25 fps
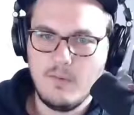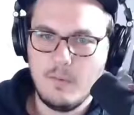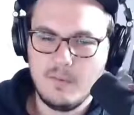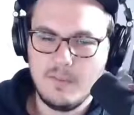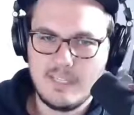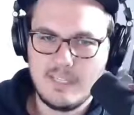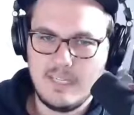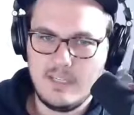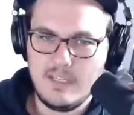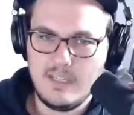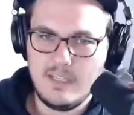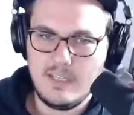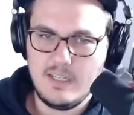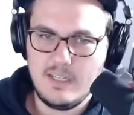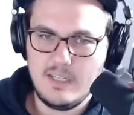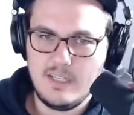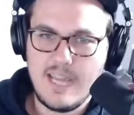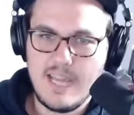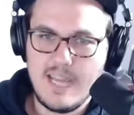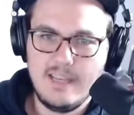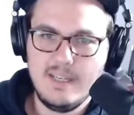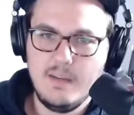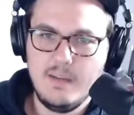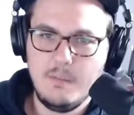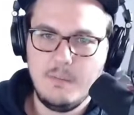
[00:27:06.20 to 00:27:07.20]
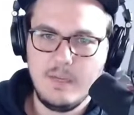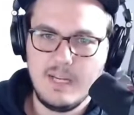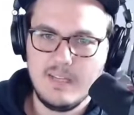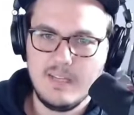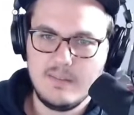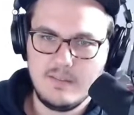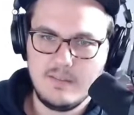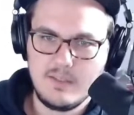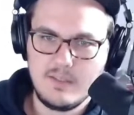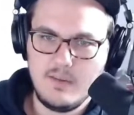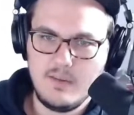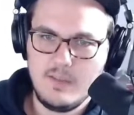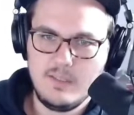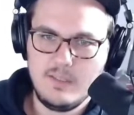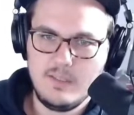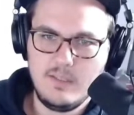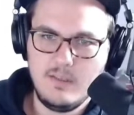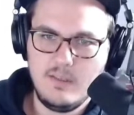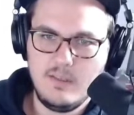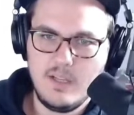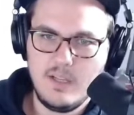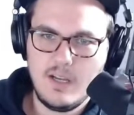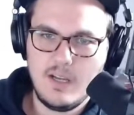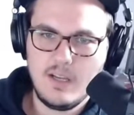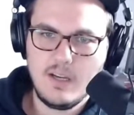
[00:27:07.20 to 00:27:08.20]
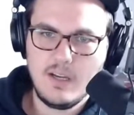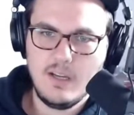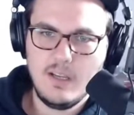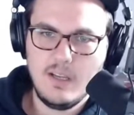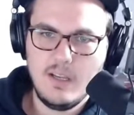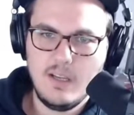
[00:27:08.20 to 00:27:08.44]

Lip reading: we've almost had to just end it because it was going too long.